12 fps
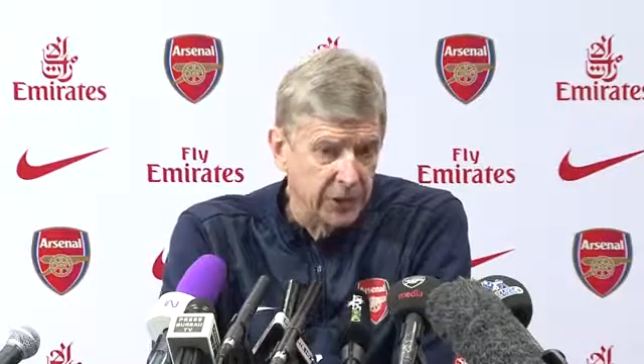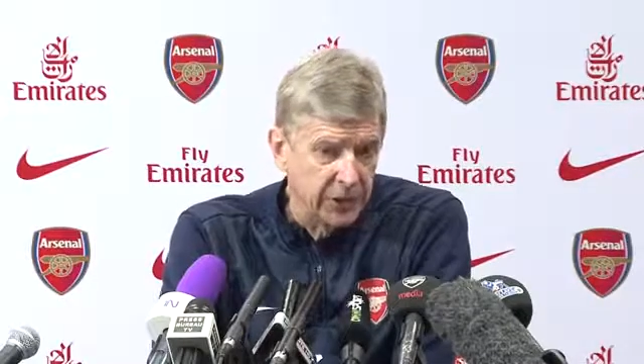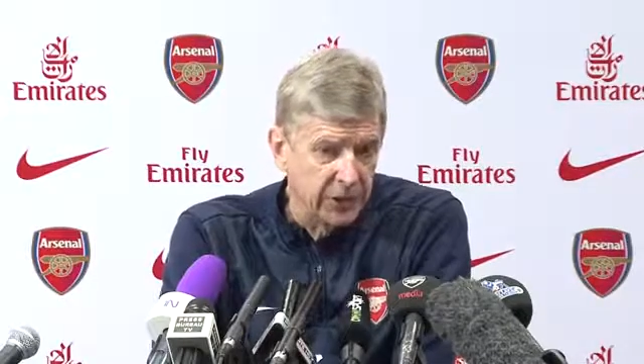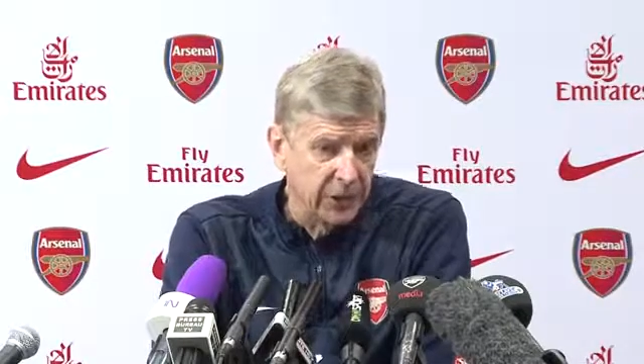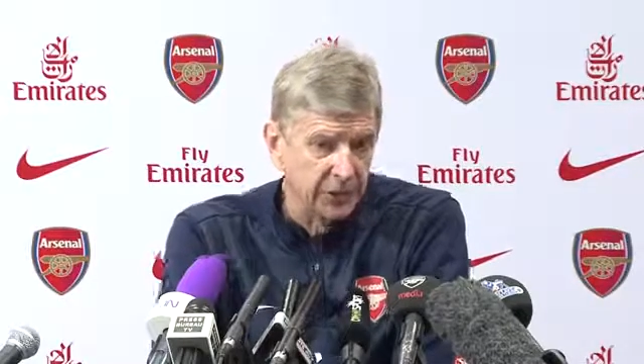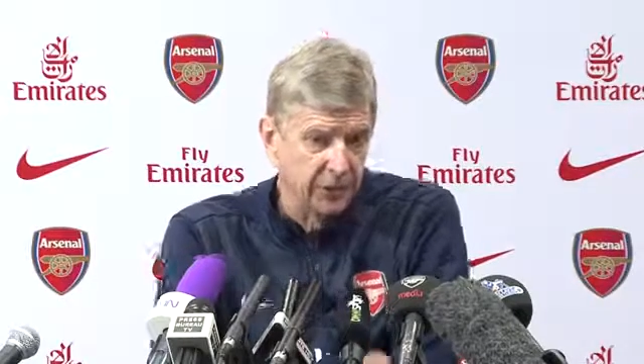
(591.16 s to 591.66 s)

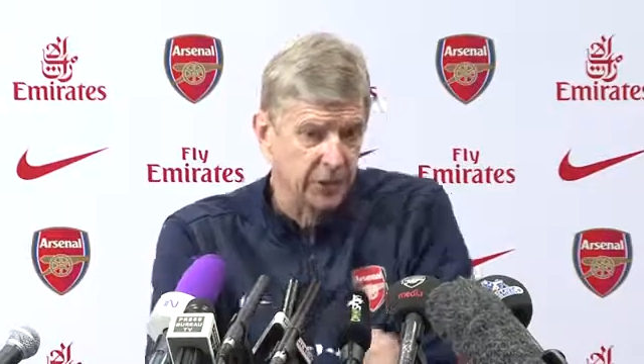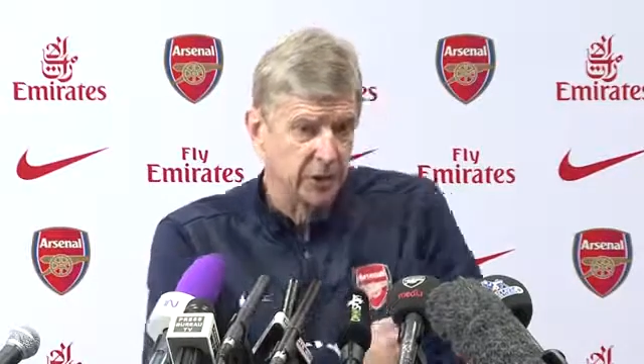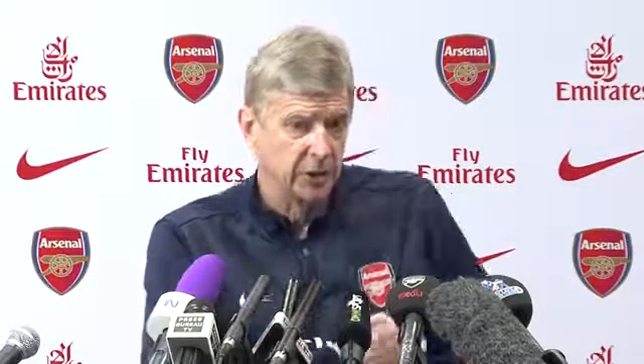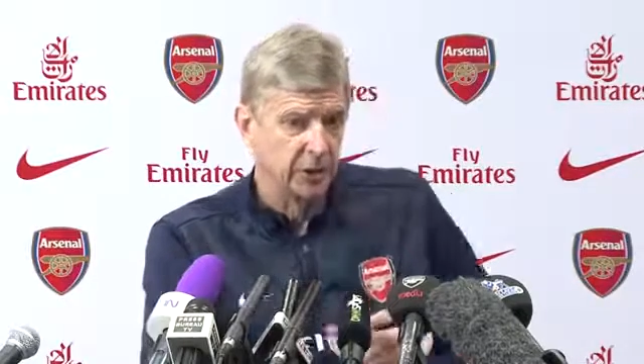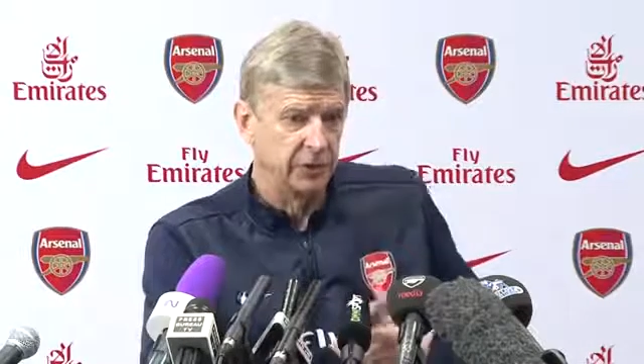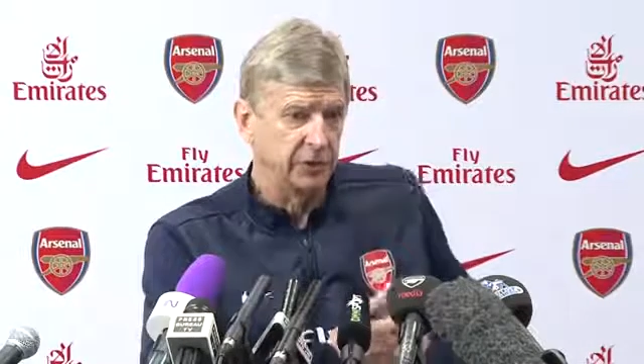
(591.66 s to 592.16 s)
He had a
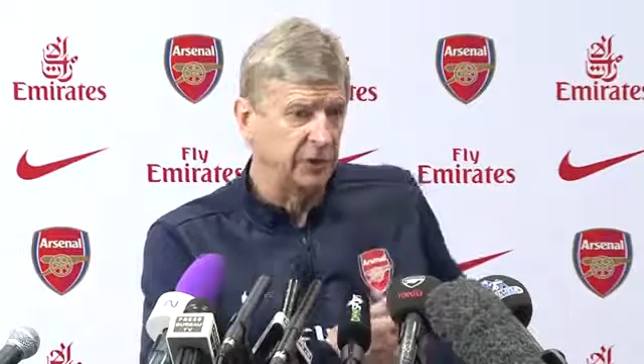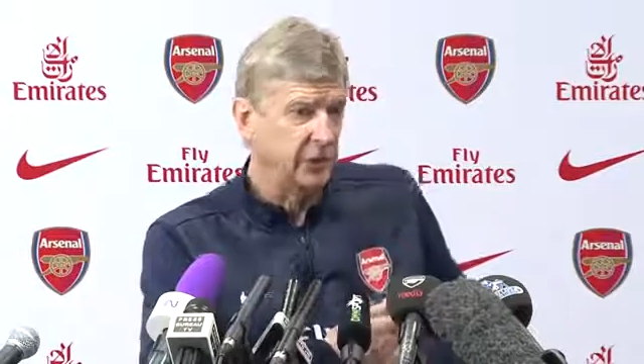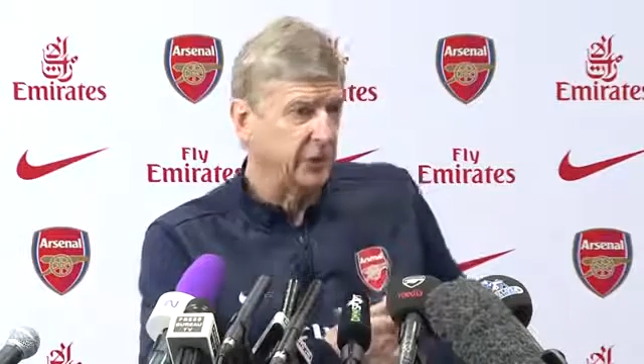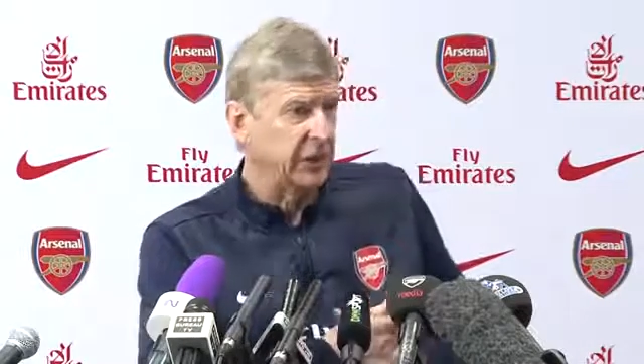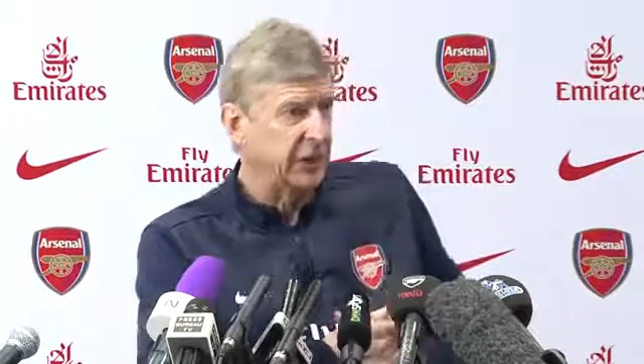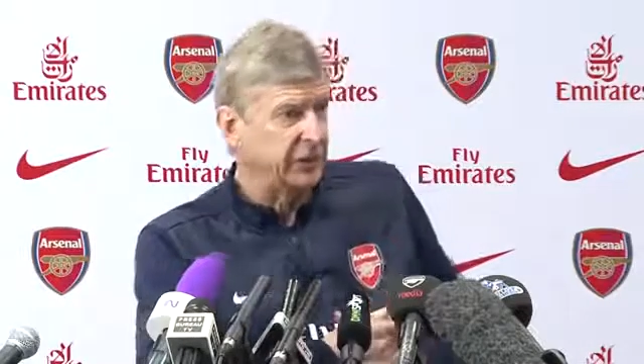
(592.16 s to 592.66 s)

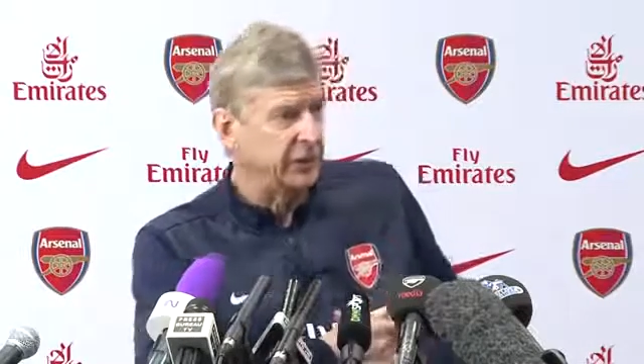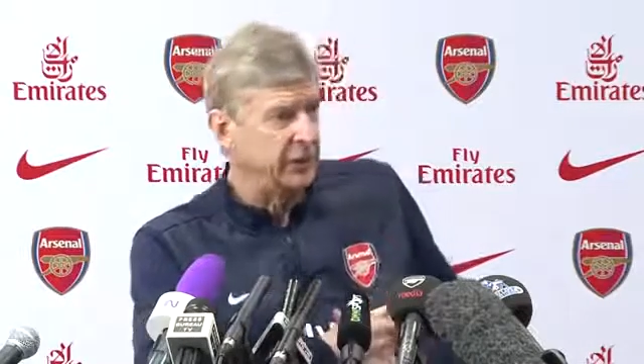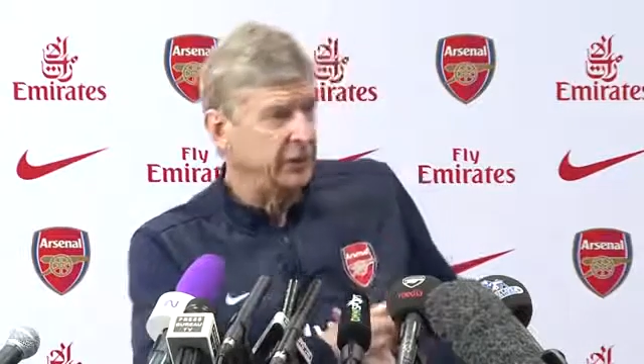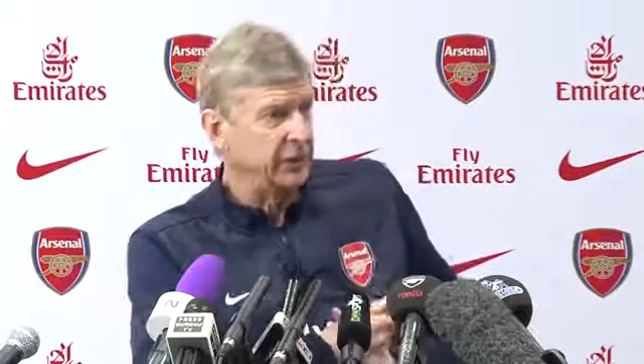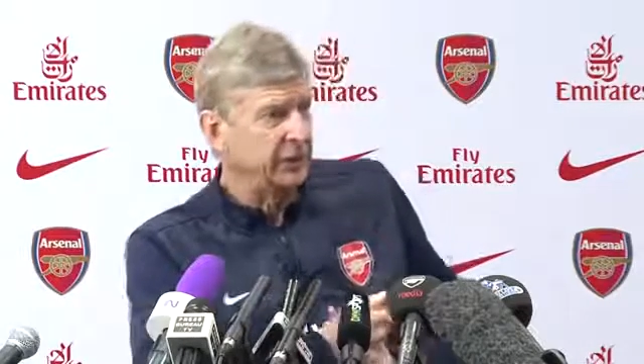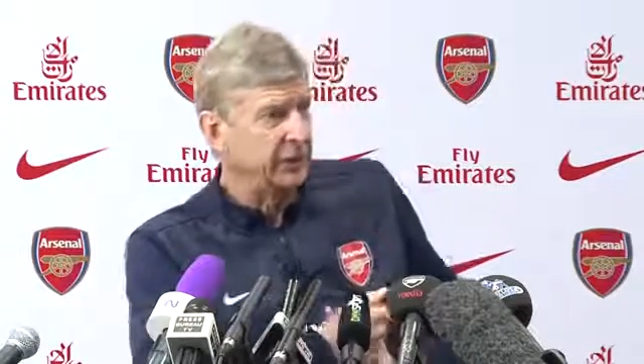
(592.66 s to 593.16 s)
dislocated
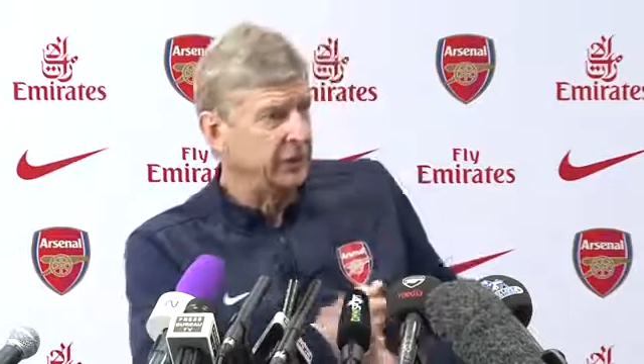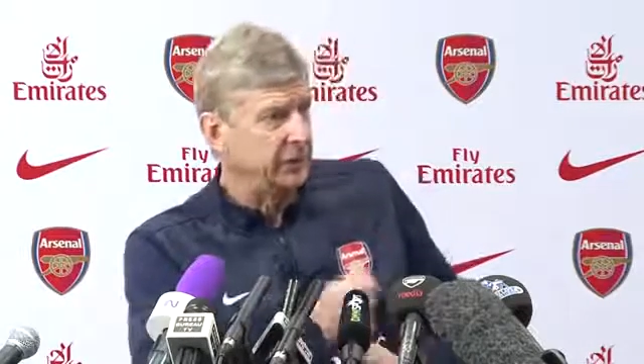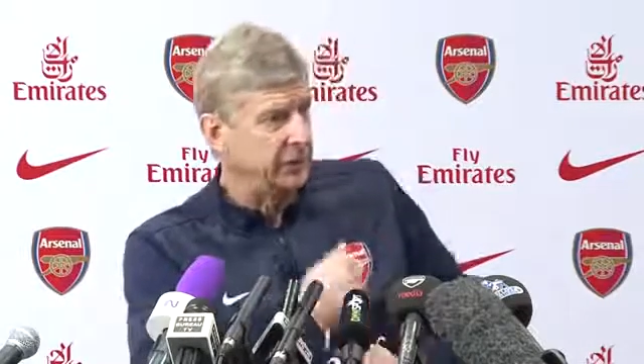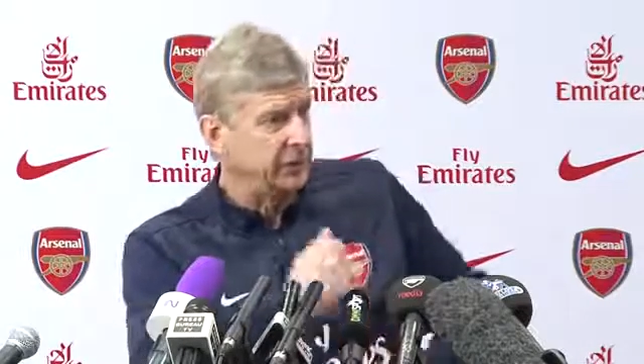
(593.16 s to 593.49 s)
finger